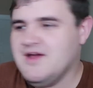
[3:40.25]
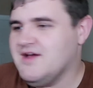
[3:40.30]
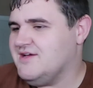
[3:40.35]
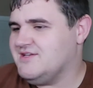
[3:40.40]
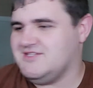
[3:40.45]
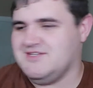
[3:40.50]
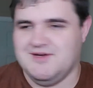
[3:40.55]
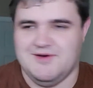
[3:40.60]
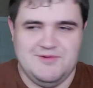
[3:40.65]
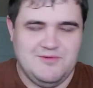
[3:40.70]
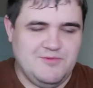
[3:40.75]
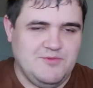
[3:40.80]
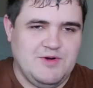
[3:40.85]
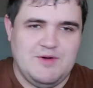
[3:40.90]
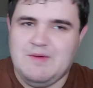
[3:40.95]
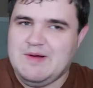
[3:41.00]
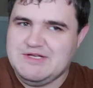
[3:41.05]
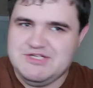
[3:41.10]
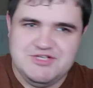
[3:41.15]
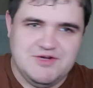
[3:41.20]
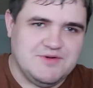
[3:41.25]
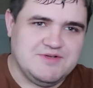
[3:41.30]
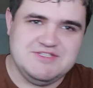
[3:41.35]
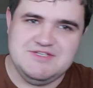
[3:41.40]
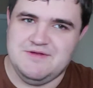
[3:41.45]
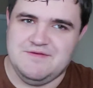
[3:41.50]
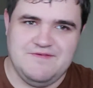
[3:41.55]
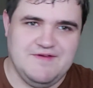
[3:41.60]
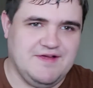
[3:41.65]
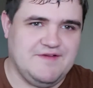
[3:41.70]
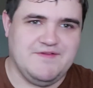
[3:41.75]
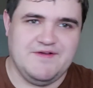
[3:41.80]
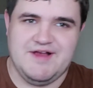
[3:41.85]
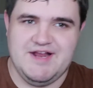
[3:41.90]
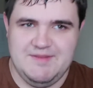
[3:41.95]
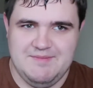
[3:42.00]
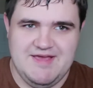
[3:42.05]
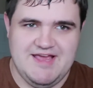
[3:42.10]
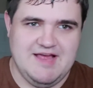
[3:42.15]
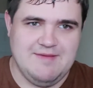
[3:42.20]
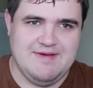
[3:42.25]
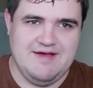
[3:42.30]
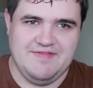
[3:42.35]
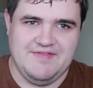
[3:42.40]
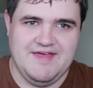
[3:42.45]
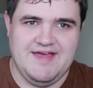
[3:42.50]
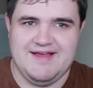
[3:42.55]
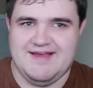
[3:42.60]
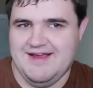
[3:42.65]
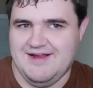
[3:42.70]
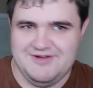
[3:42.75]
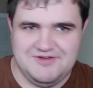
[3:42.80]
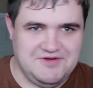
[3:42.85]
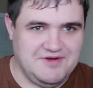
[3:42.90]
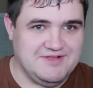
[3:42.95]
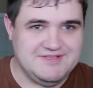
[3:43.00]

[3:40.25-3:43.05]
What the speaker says: So what jokes do you think they're going to make about that character?